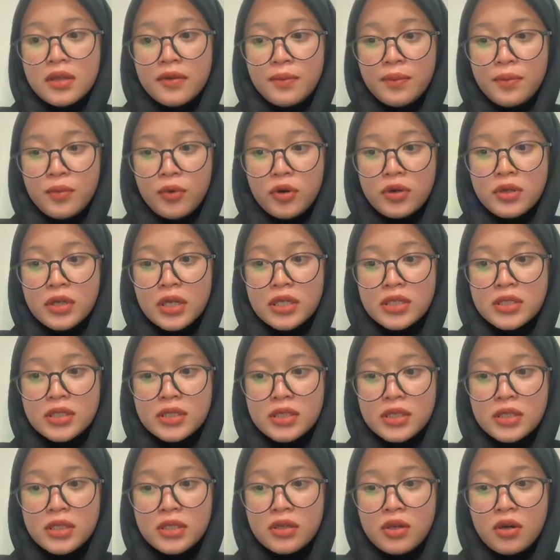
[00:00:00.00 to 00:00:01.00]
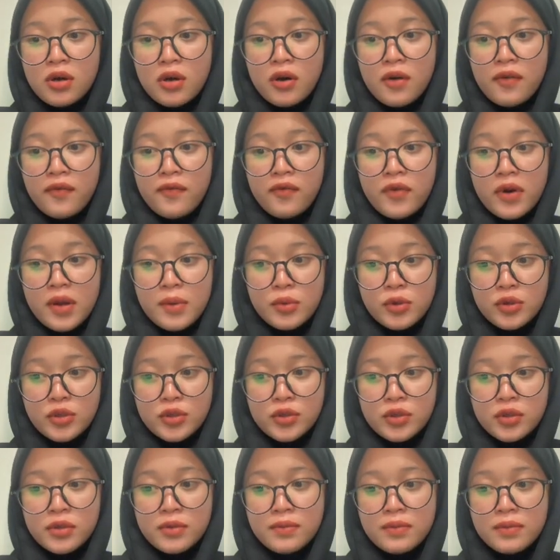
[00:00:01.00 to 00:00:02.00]
production of
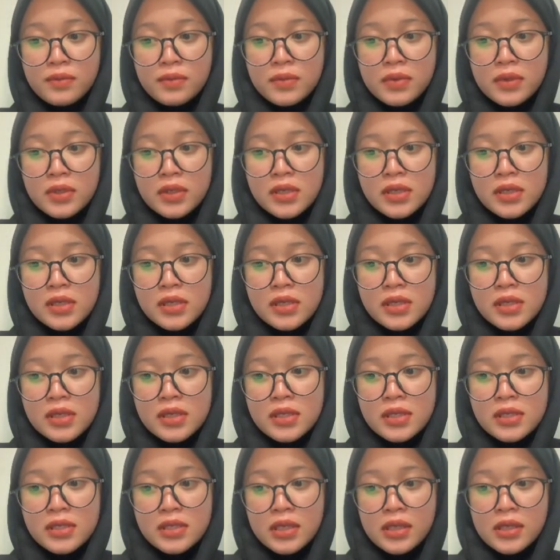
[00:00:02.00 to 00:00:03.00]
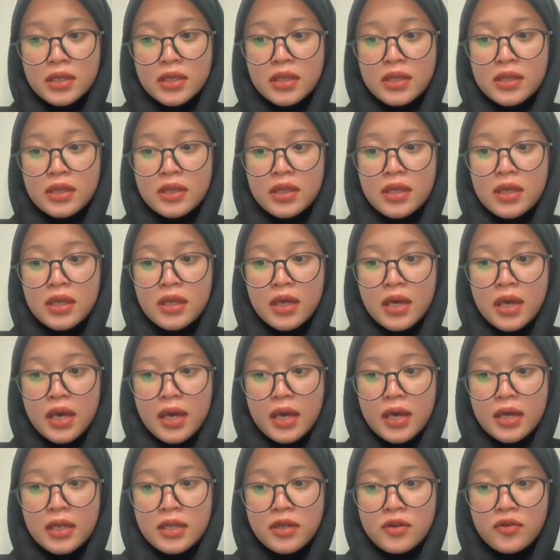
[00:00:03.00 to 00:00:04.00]
ribosome, synthetic
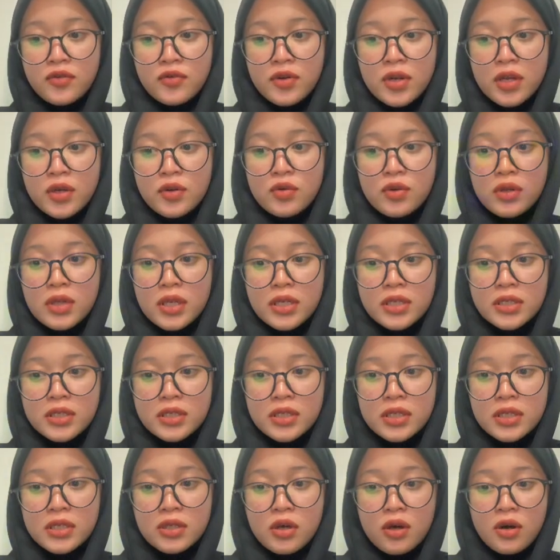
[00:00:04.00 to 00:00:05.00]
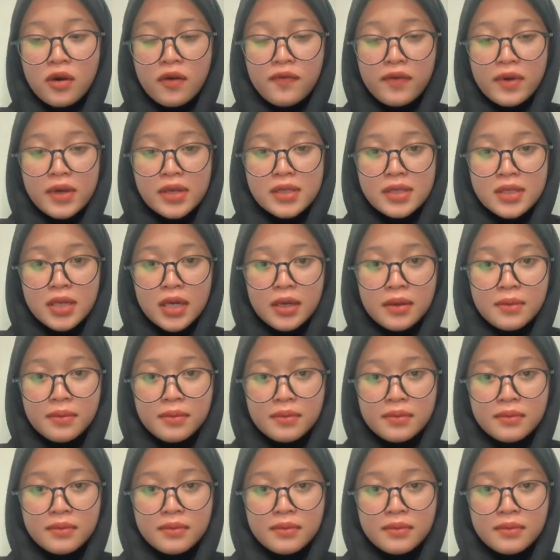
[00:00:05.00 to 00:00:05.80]
and regulation of enzyme.